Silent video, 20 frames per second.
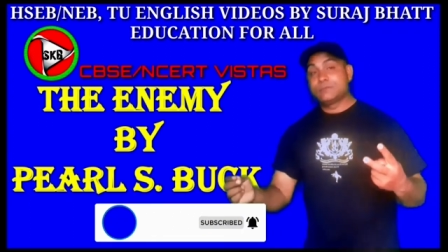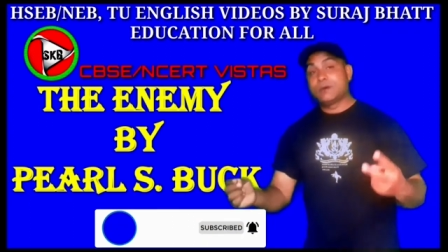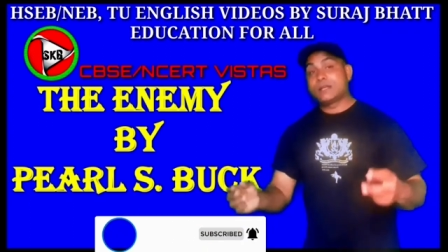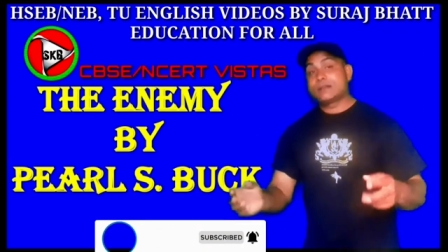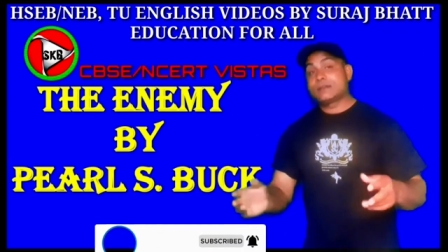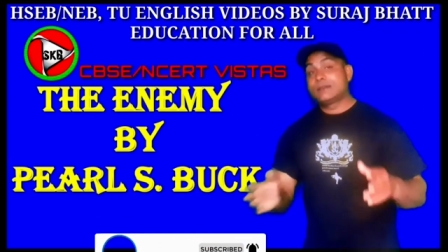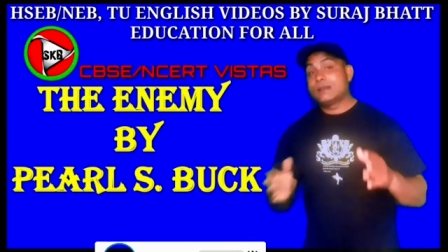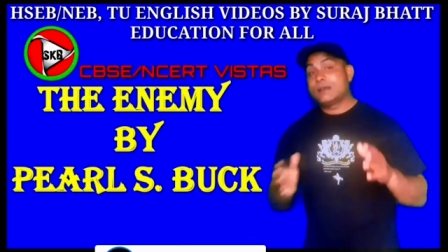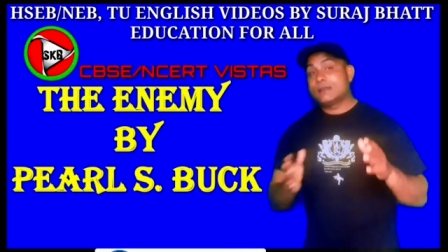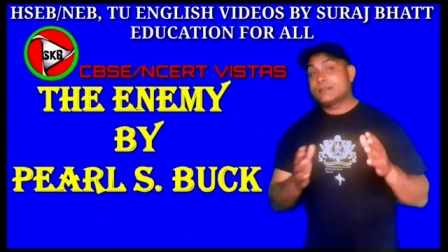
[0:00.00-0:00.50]

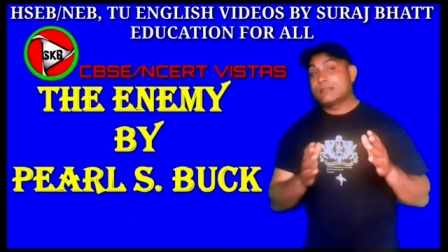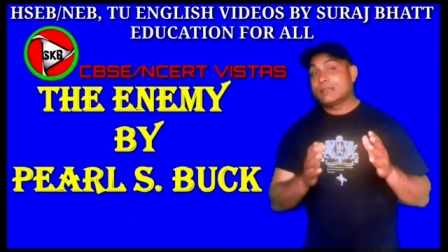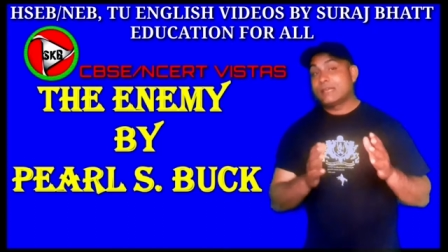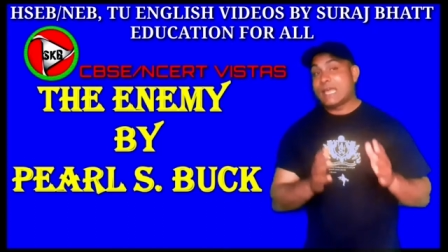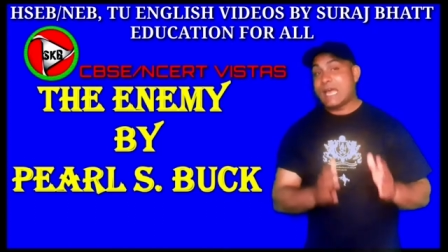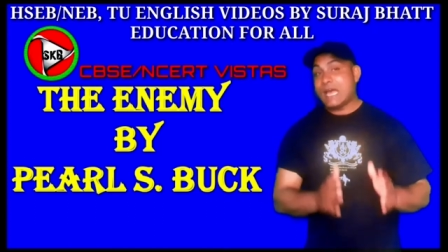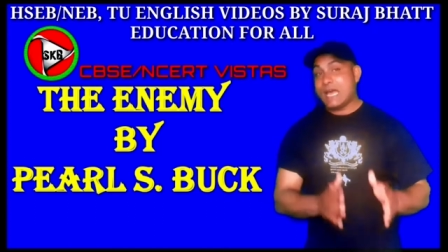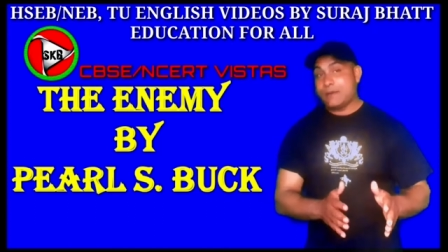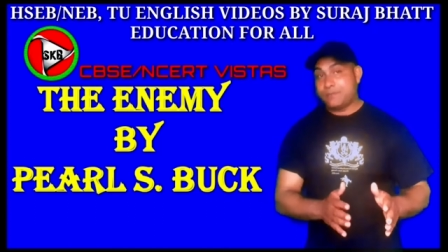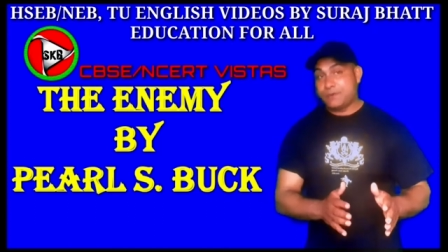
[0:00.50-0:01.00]
but nothing
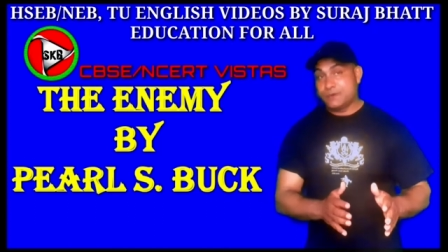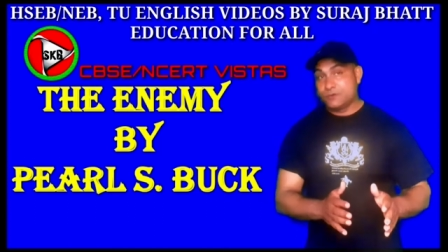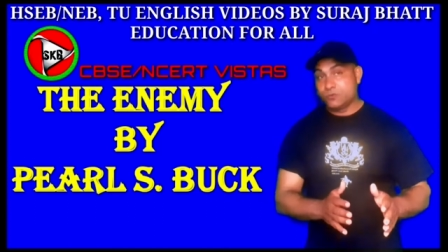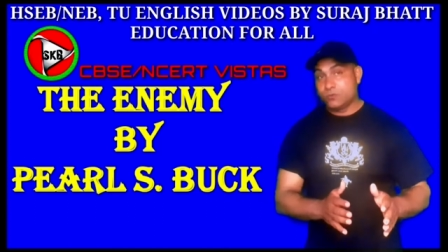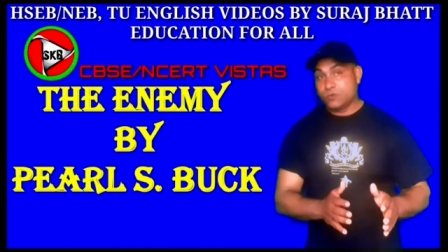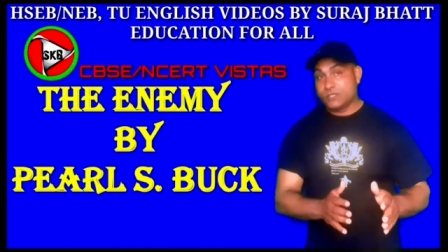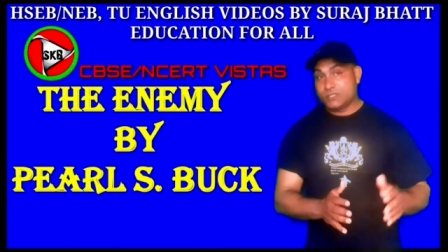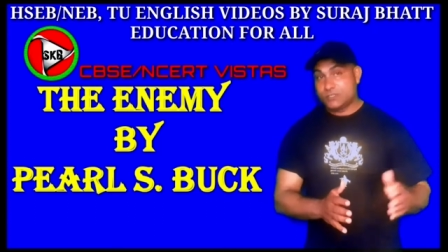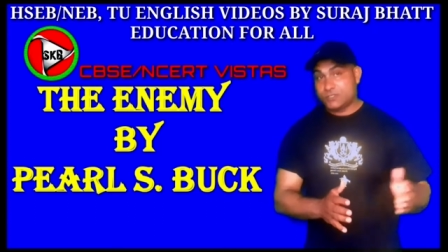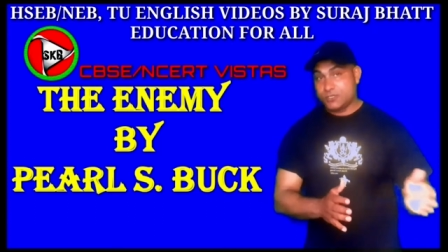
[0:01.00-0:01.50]
happened
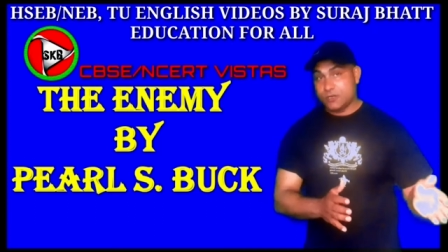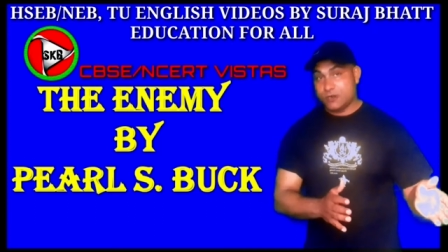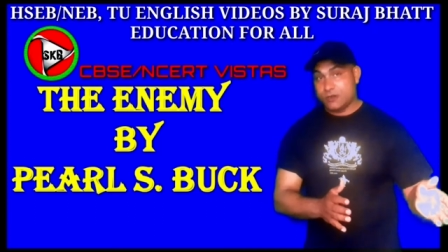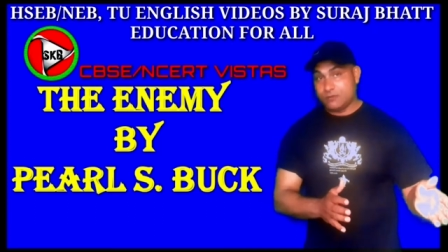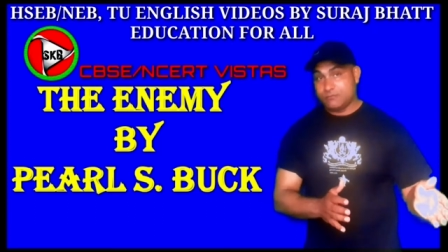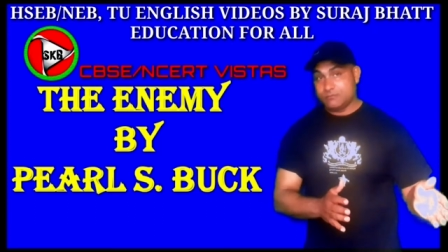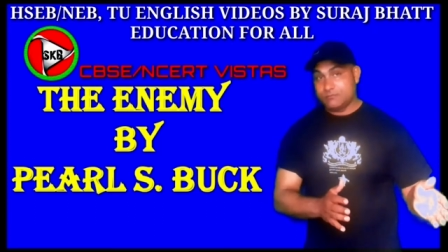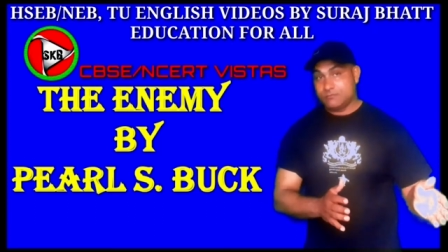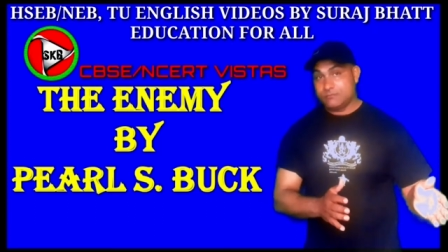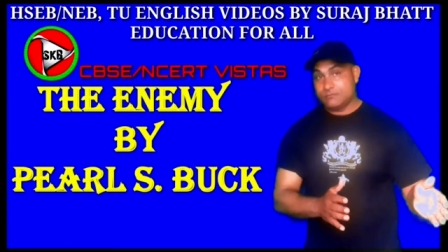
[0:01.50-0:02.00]
with
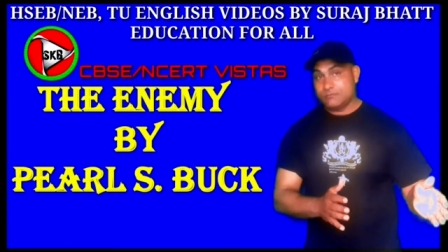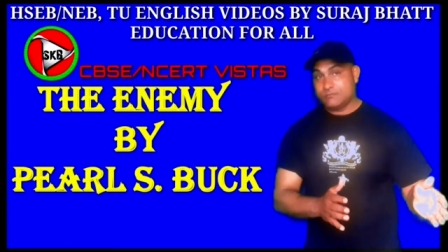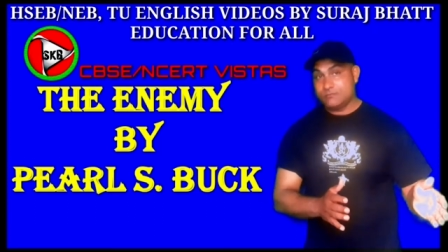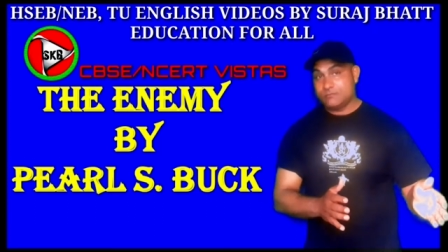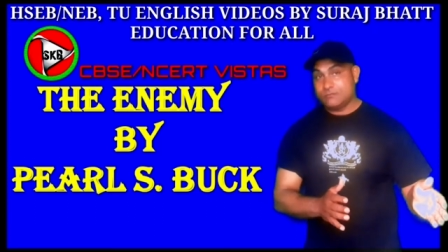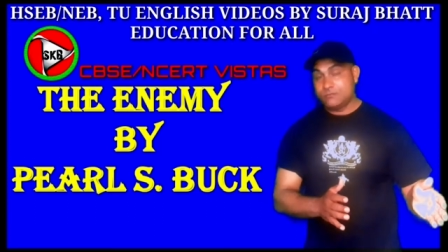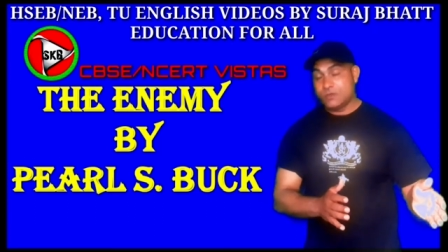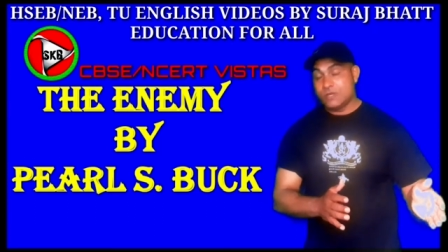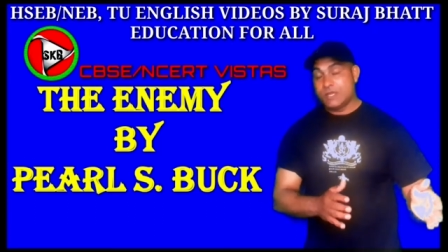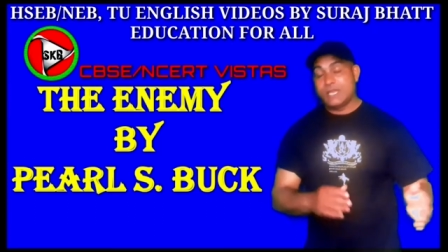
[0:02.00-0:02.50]
Tom.
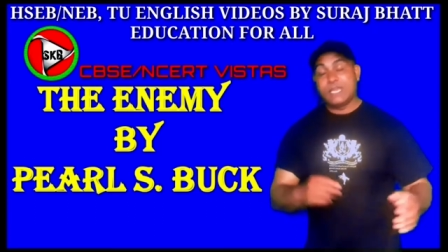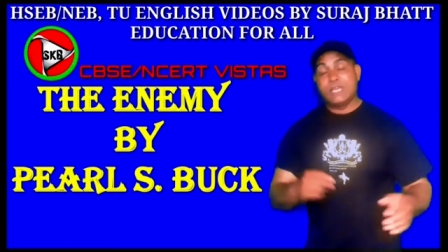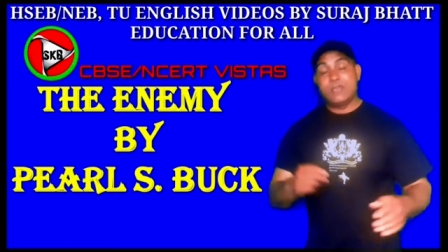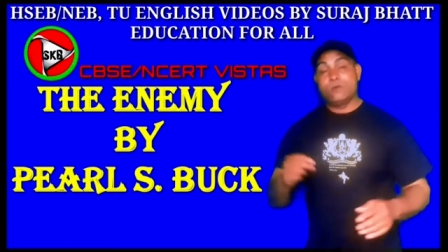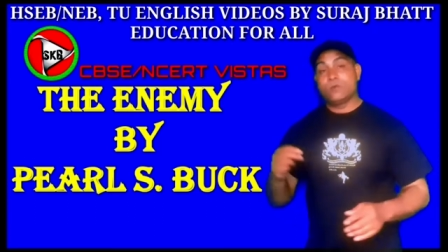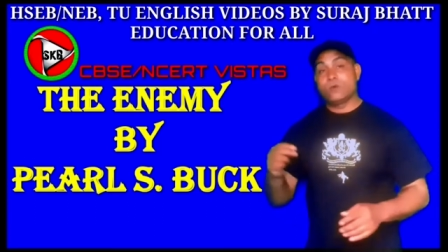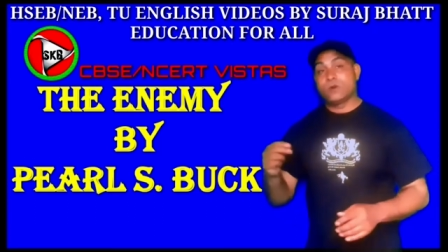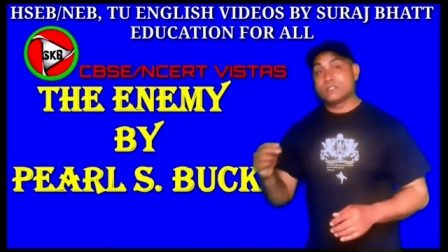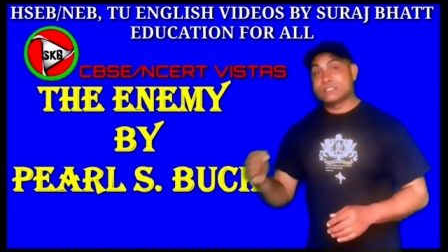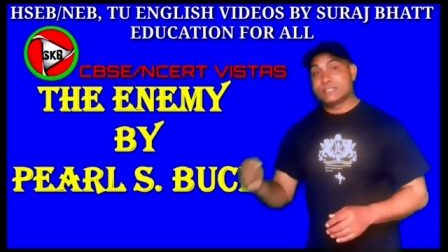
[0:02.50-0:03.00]
He
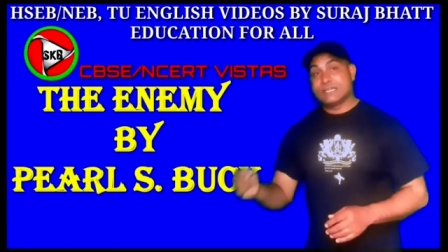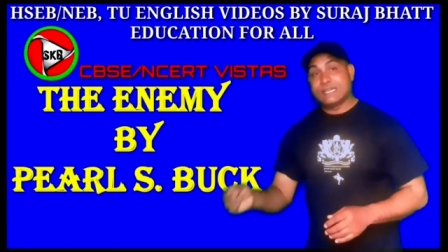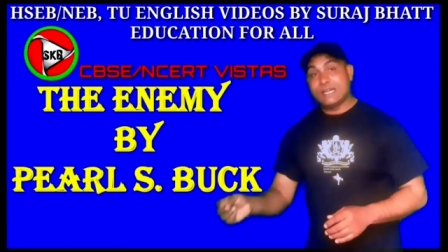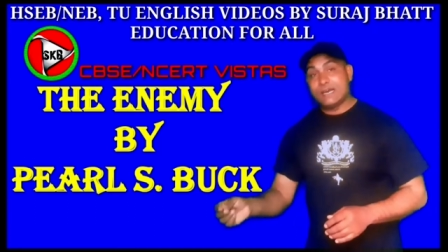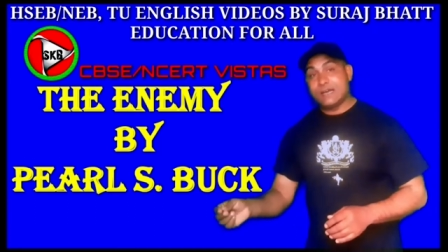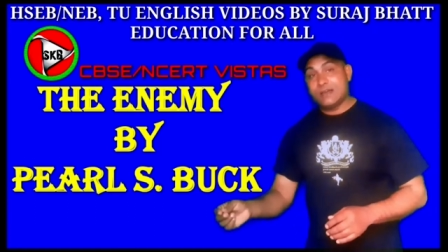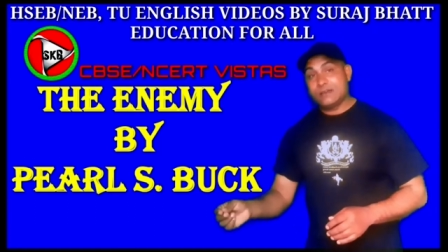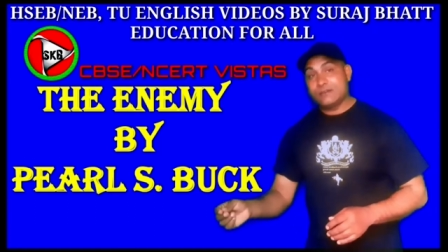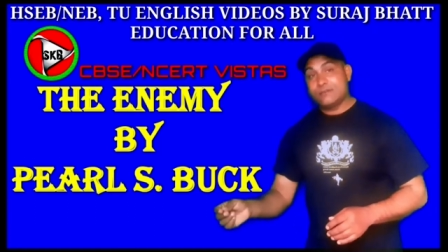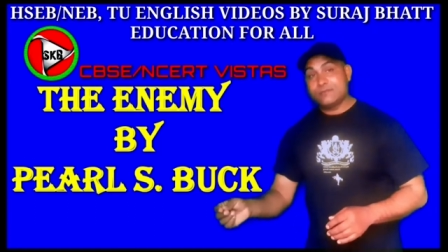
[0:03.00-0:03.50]
was
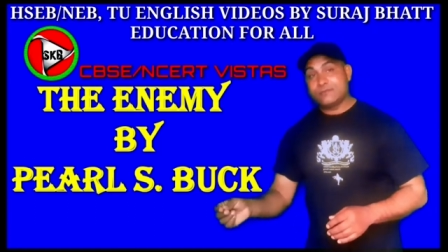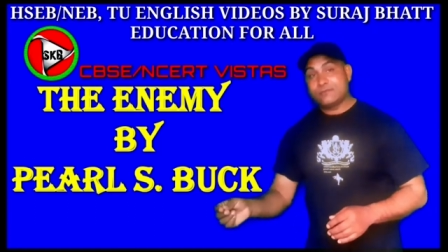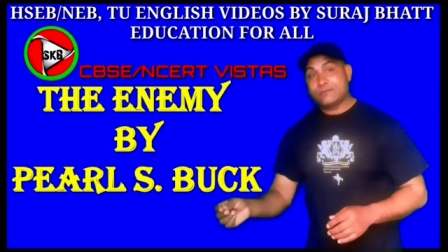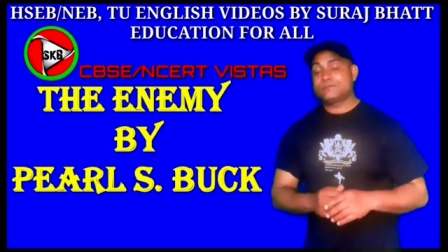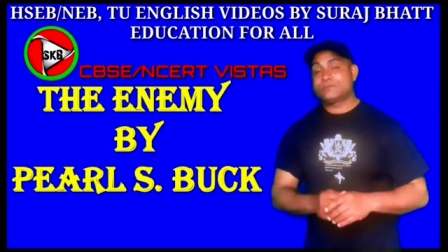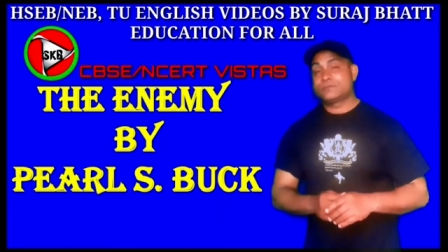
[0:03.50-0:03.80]
alive.